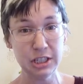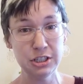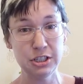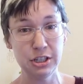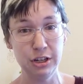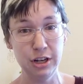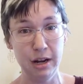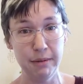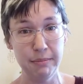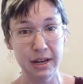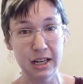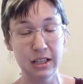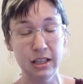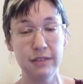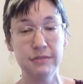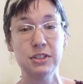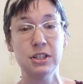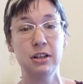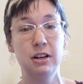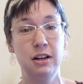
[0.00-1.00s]
So now my
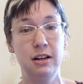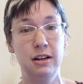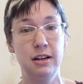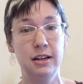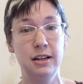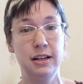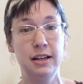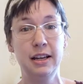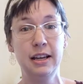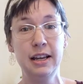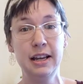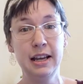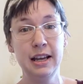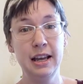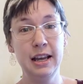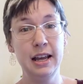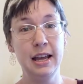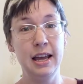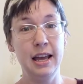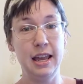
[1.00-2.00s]
gloves are on,
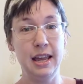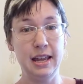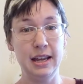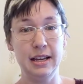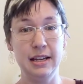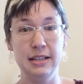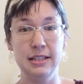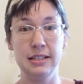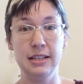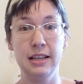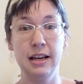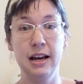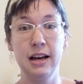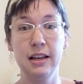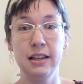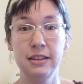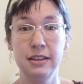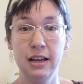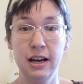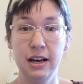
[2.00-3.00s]
and
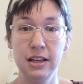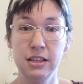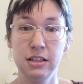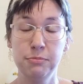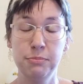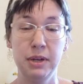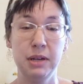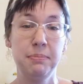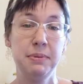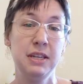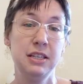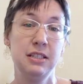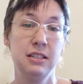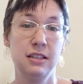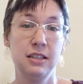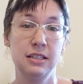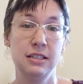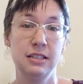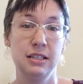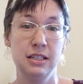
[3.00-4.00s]
the other big piece
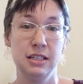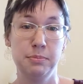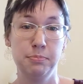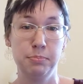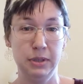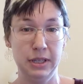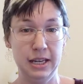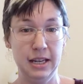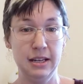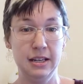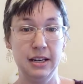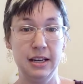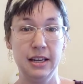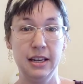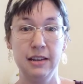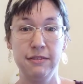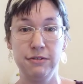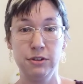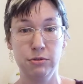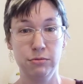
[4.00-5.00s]
of this is
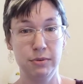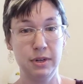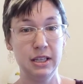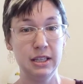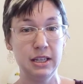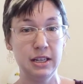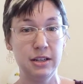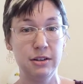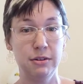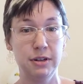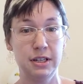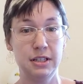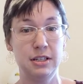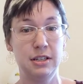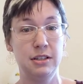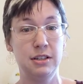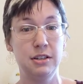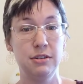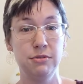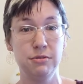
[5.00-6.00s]
planning. If you're really going
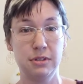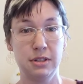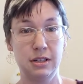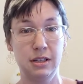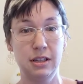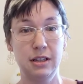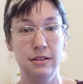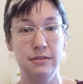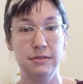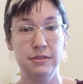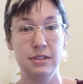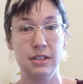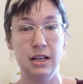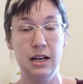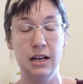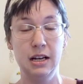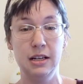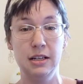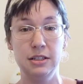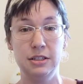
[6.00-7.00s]
to use gloves
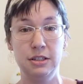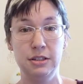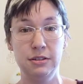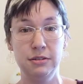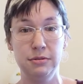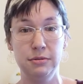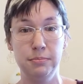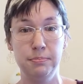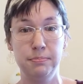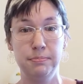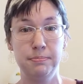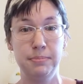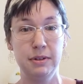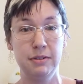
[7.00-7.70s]
to